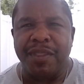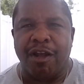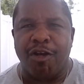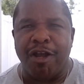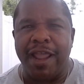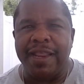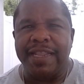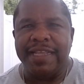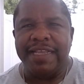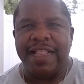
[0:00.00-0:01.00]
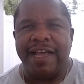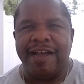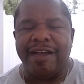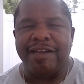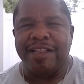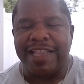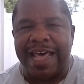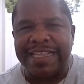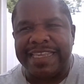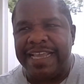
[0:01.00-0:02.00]
All right, a
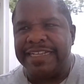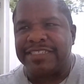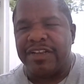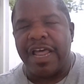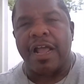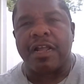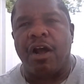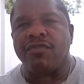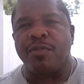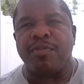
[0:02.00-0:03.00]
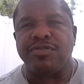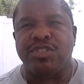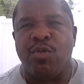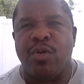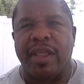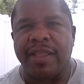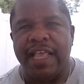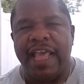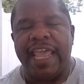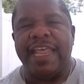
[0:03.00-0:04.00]
lot of kids are not comfortable doing,
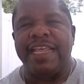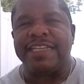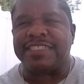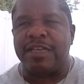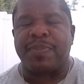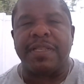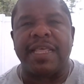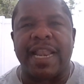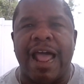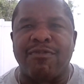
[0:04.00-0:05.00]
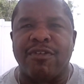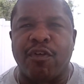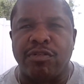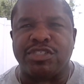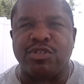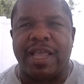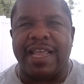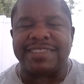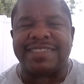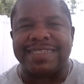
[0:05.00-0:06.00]
and it's something that I refer to
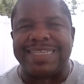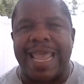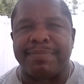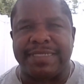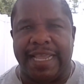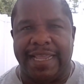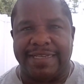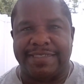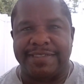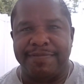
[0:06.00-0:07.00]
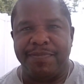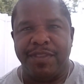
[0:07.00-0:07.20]
as the tap dance.